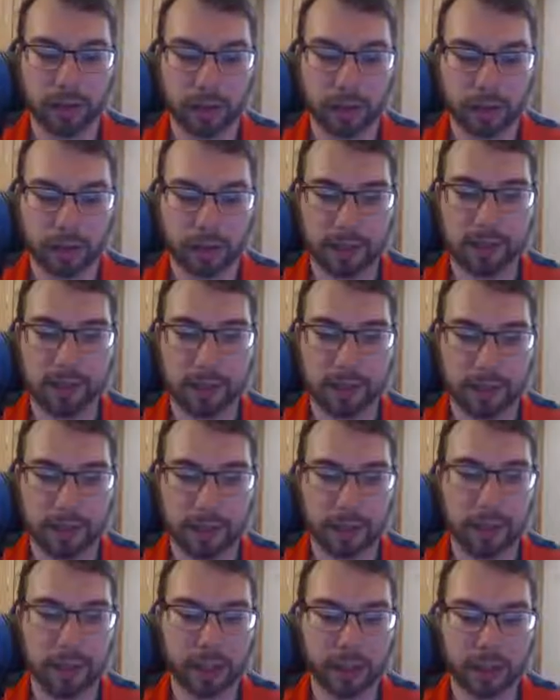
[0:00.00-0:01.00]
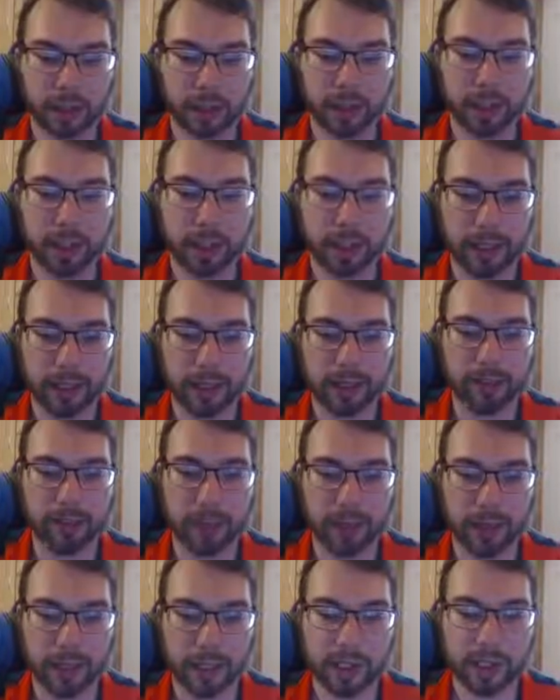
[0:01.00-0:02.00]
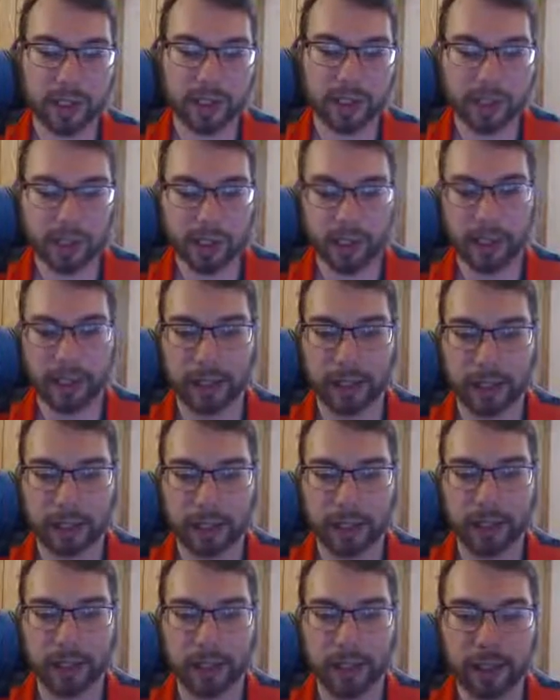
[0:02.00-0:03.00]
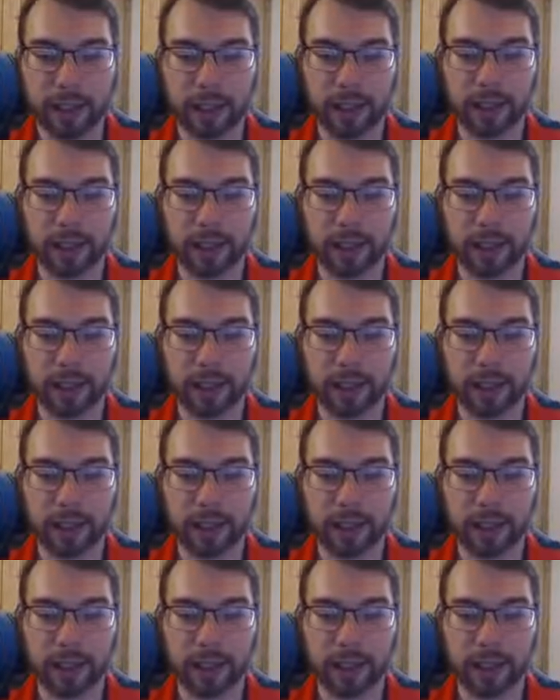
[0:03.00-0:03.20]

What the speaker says: Summon. We'll gain life points, and I think